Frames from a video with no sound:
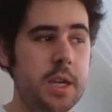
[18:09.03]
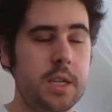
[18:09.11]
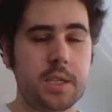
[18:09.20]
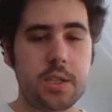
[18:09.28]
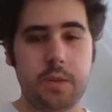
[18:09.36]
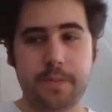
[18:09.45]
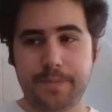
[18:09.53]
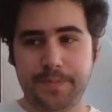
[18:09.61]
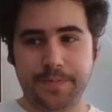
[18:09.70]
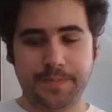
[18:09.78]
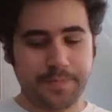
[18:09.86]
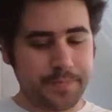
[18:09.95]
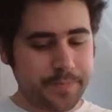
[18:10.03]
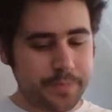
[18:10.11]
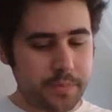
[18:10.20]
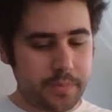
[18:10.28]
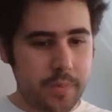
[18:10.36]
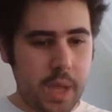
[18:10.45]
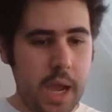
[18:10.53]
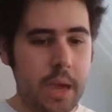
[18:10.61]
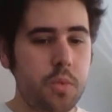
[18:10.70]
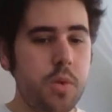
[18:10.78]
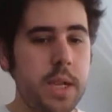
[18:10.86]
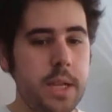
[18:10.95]
So I
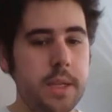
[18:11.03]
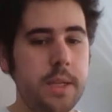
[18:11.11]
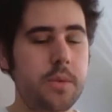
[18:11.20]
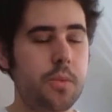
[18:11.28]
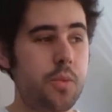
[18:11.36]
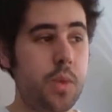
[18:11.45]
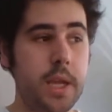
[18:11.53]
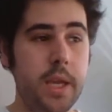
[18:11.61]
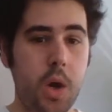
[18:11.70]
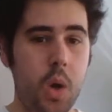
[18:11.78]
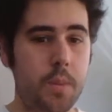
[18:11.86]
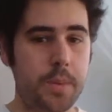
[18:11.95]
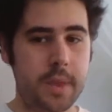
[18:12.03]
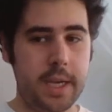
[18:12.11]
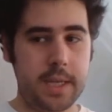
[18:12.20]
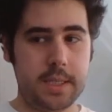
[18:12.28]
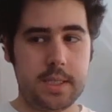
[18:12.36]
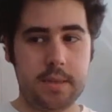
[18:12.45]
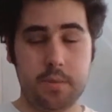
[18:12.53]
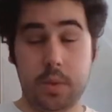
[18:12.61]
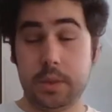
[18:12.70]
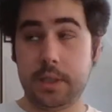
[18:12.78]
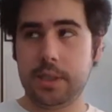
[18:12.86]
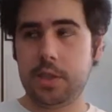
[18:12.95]
really, really hope that,
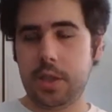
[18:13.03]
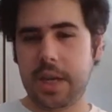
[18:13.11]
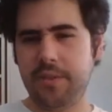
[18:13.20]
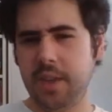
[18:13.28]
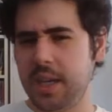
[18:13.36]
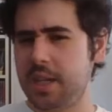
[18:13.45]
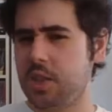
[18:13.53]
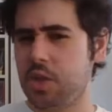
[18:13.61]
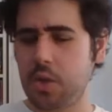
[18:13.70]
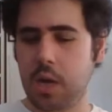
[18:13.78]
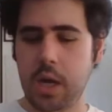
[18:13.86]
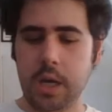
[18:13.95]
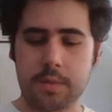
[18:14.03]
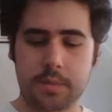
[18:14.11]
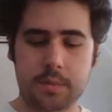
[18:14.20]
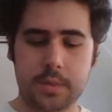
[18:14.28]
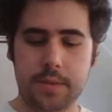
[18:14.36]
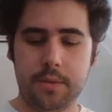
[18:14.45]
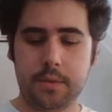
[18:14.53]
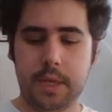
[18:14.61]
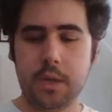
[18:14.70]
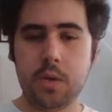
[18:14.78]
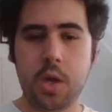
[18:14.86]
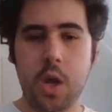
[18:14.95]
well, it, I think it should come. I,
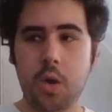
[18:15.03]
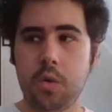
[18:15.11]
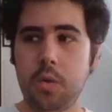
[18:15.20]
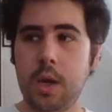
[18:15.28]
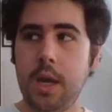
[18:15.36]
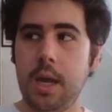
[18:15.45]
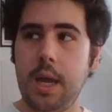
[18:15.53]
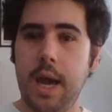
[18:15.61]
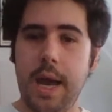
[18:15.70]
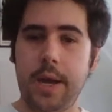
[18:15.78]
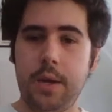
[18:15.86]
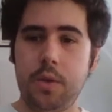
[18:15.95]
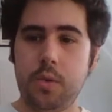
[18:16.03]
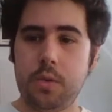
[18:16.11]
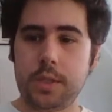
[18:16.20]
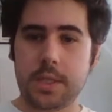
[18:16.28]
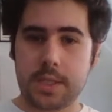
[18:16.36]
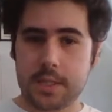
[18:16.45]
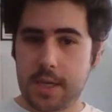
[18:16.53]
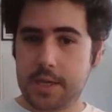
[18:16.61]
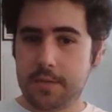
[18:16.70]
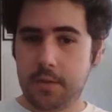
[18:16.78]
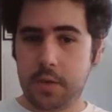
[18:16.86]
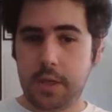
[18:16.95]
I, don't know how
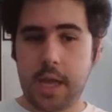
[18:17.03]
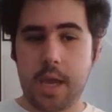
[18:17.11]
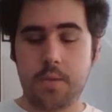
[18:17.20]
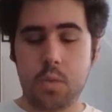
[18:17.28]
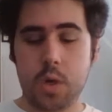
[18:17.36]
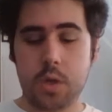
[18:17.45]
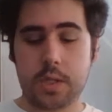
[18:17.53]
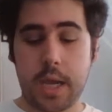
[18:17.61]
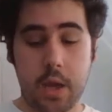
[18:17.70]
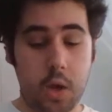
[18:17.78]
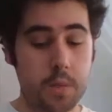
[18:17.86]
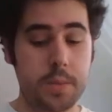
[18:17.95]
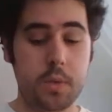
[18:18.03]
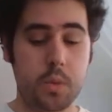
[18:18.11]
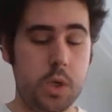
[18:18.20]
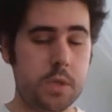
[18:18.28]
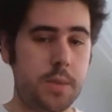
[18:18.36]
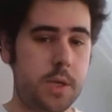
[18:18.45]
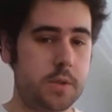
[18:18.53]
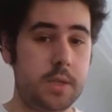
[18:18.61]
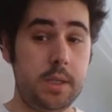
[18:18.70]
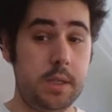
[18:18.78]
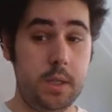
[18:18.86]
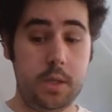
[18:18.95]
successful the game was. I hope it was because
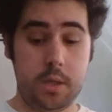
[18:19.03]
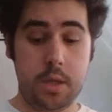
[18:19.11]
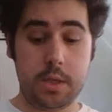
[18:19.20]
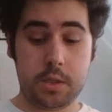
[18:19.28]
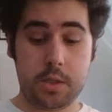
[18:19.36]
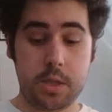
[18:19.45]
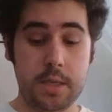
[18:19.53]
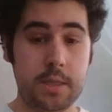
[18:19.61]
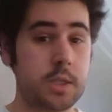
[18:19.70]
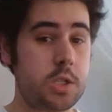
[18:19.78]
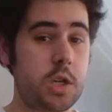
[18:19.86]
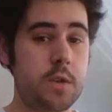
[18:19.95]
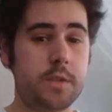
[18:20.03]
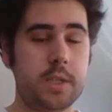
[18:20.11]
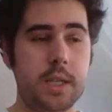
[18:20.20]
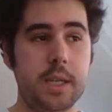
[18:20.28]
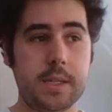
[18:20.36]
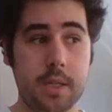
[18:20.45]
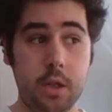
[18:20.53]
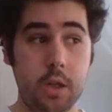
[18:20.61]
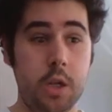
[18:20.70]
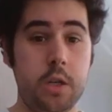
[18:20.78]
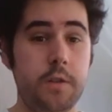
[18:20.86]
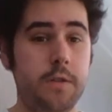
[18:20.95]
it, it, it, it deserves it. It's a
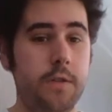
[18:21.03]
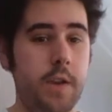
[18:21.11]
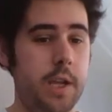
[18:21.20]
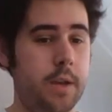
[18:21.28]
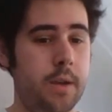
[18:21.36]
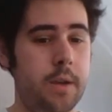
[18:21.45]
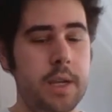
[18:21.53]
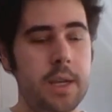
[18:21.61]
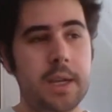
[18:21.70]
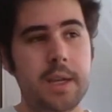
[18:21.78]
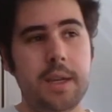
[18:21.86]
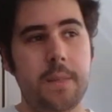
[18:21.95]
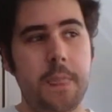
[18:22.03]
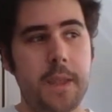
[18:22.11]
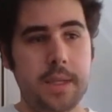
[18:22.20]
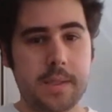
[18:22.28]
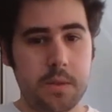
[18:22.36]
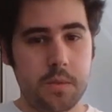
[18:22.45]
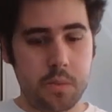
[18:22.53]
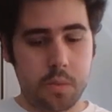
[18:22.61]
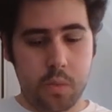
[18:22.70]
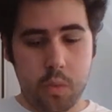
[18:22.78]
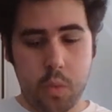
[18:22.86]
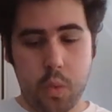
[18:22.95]
lot of fun. It's a
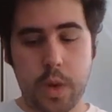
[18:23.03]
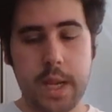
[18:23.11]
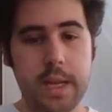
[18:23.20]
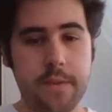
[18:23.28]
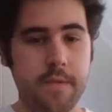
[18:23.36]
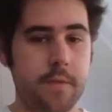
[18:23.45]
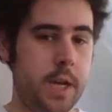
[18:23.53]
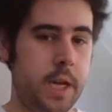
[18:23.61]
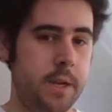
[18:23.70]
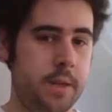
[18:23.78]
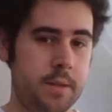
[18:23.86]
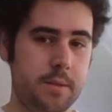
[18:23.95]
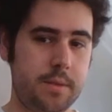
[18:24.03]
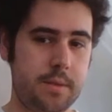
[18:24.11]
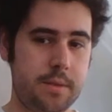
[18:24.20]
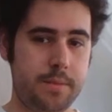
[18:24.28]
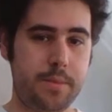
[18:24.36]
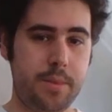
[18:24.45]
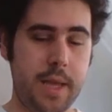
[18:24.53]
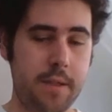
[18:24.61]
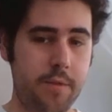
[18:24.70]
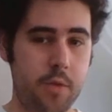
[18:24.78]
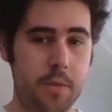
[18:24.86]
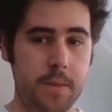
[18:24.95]
really fun
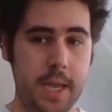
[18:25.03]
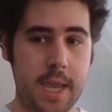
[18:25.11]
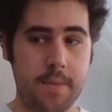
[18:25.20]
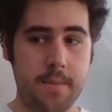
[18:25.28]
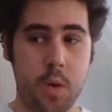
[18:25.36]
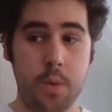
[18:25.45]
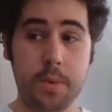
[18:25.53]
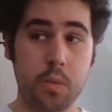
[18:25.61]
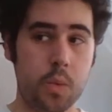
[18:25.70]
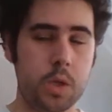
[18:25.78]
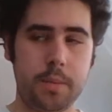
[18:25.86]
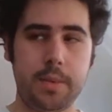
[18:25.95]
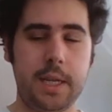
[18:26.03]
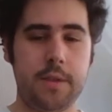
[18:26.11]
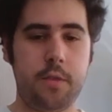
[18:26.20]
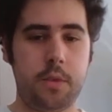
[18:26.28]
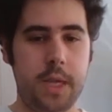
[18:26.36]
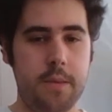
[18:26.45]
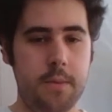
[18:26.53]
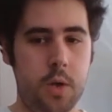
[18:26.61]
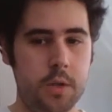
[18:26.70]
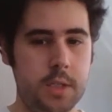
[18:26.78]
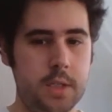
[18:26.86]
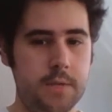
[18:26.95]
platform game, open world platform game
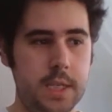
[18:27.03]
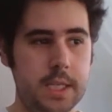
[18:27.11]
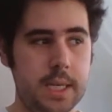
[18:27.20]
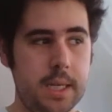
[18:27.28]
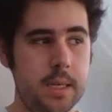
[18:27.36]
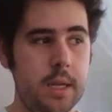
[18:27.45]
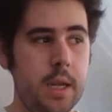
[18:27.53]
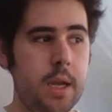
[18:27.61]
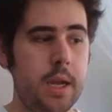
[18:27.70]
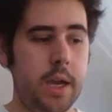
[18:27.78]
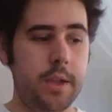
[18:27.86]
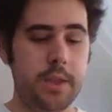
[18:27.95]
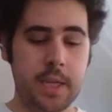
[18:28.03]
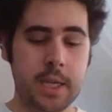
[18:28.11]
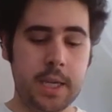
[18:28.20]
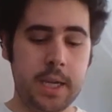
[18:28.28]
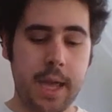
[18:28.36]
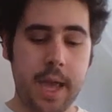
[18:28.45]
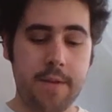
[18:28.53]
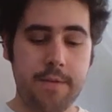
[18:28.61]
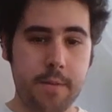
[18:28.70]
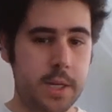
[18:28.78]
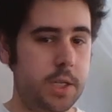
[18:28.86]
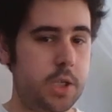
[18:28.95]
on the Vita. I think
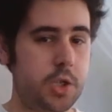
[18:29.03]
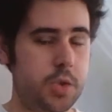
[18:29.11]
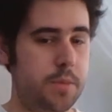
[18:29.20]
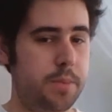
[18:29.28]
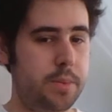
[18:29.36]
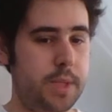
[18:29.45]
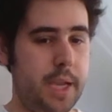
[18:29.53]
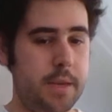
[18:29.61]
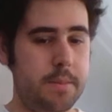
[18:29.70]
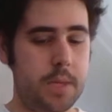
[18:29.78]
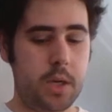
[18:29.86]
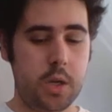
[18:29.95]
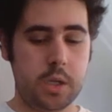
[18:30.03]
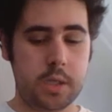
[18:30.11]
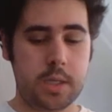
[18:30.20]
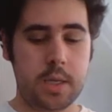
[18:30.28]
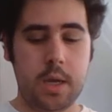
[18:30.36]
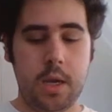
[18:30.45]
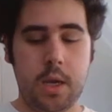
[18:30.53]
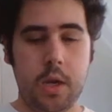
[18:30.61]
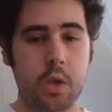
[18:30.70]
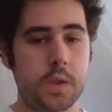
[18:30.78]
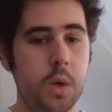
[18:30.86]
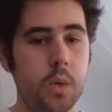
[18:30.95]
everybody should play it because
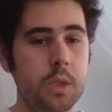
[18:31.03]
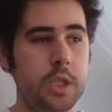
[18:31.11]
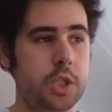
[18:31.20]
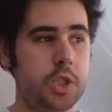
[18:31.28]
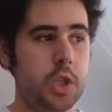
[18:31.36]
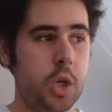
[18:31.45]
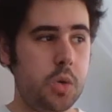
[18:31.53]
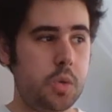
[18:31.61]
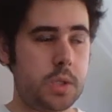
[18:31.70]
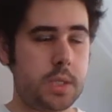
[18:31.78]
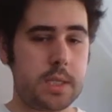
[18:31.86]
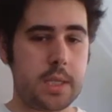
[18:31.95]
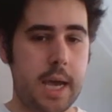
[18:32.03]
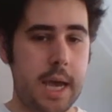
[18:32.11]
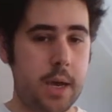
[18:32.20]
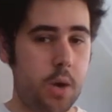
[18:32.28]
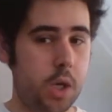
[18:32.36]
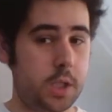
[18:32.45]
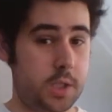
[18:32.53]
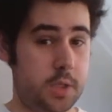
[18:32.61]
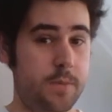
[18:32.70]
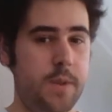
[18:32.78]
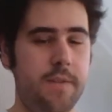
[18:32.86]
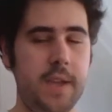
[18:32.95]
not only shows how
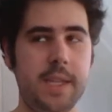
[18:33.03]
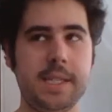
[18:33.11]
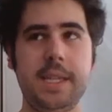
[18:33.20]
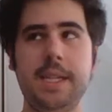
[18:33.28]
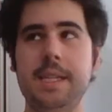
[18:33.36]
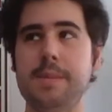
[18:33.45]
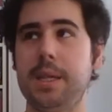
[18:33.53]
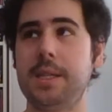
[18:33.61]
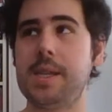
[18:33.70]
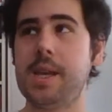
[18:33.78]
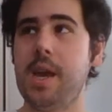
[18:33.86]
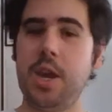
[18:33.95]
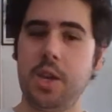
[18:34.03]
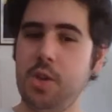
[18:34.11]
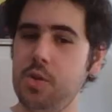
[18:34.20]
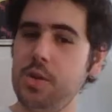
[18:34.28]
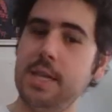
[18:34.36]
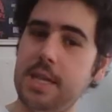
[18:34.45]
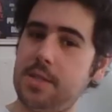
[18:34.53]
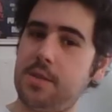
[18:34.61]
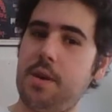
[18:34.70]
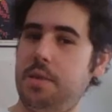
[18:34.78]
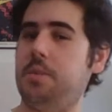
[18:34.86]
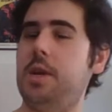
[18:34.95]
awesome the Vita is, but you don't need
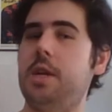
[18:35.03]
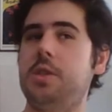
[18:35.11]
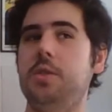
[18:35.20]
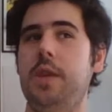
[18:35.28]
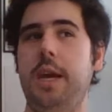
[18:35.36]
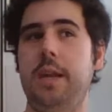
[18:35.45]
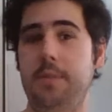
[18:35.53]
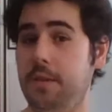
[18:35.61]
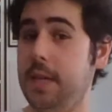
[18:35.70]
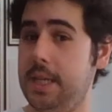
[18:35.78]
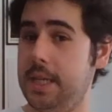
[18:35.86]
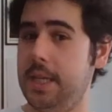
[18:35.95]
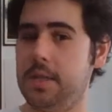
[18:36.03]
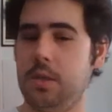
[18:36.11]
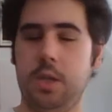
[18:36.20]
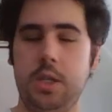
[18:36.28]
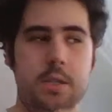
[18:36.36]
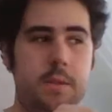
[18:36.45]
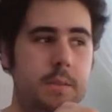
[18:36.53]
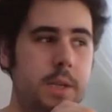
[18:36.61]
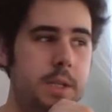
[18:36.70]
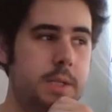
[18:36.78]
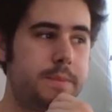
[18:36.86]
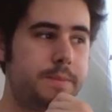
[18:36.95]
Gravity Rush to that. The Vita is awesome,
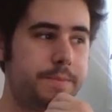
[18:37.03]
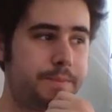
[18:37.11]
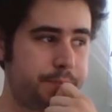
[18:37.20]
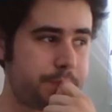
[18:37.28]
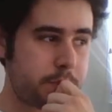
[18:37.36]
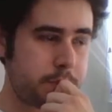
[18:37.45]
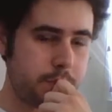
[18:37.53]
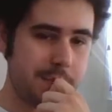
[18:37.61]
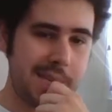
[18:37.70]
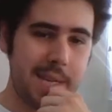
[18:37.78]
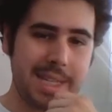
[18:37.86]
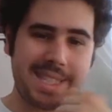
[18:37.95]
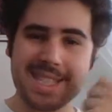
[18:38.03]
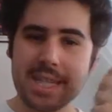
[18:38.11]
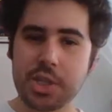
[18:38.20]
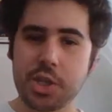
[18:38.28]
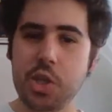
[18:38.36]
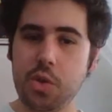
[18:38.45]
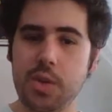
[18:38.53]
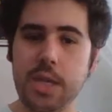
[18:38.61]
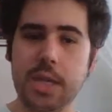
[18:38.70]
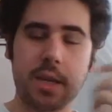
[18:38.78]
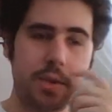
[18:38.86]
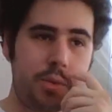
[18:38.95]
but it's such a
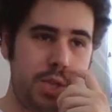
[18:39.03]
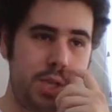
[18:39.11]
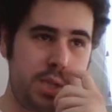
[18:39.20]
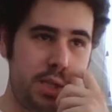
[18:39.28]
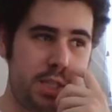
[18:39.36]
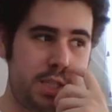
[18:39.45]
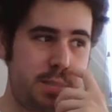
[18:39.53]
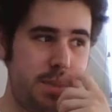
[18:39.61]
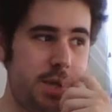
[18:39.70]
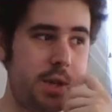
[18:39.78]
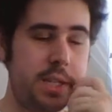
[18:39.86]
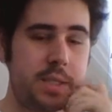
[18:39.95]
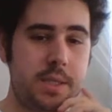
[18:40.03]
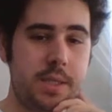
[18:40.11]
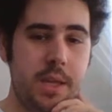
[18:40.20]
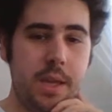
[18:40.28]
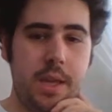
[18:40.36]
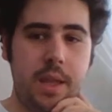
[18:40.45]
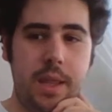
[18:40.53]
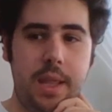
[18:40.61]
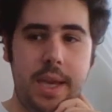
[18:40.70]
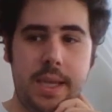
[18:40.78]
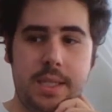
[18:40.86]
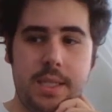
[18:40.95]
unique and original experience
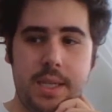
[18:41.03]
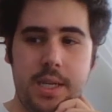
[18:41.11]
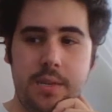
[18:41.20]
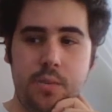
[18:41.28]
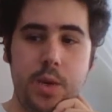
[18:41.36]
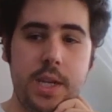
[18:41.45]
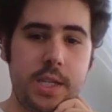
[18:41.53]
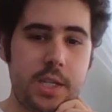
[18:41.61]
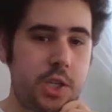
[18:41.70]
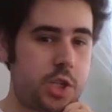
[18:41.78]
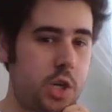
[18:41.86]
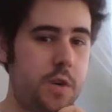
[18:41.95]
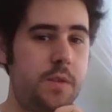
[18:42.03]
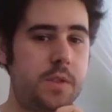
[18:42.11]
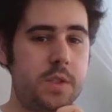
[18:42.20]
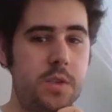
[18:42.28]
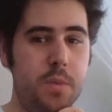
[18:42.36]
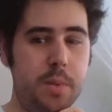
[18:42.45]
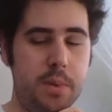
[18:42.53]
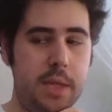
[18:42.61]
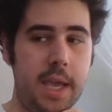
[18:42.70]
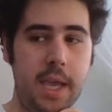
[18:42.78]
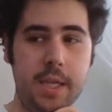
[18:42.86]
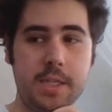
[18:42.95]
that it really deserves to be
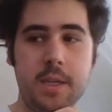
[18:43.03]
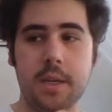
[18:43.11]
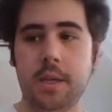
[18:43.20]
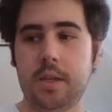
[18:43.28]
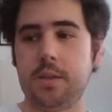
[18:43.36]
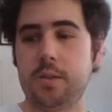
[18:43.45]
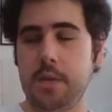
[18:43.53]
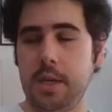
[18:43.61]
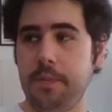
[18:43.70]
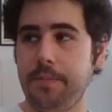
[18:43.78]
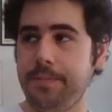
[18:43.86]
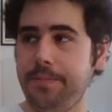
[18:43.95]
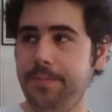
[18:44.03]
played to me.